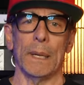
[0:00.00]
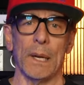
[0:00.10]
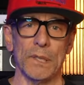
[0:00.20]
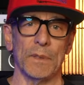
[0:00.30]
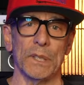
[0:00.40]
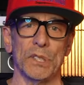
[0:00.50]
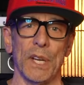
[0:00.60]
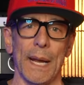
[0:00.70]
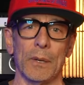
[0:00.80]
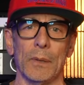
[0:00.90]
Because of this
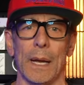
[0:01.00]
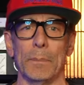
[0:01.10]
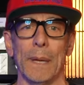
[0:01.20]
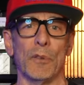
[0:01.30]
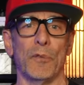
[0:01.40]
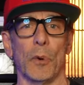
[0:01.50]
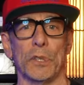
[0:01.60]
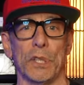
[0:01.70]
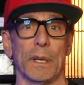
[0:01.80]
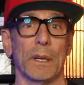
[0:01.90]
channel, I'm now
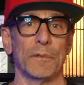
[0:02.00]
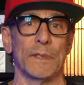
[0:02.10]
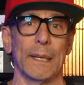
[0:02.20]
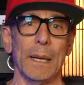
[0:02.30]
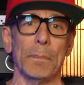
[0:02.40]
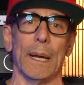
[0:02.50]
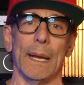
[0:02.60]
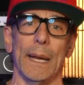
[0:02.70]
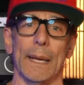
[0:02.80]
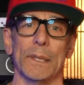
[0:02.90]
fortunate enough to get my
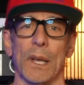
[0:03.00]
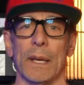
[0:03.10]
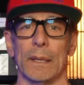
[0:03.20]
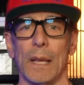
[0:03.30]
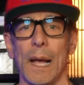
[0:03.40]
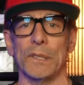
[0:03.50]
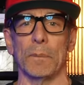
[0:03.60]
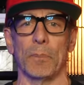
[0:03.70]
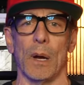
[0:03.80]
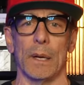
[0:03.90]
hands on lots
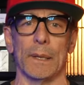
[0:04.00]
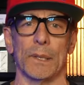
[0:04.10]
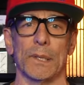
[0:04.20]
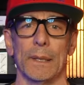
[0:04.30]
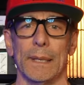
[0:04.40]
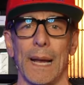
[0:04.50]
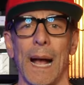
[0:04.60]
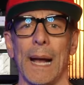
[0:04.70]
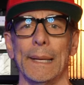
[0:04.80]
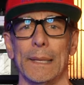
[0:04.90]
of products that
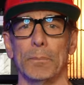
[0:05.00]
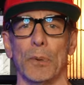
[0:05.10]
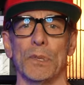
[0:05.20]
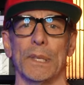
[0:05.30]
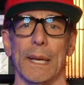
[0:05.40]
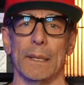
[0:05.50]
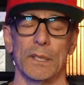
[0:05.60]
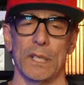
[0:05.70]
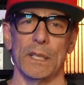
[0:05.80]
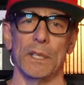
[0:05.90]
I can present
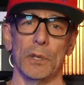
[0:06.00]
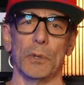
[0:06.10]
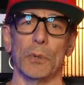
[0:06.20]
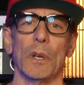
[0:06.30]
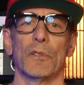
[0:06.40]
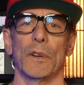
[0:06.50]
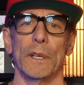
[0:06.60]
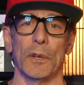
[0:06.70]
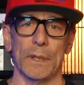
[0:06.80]
to you for your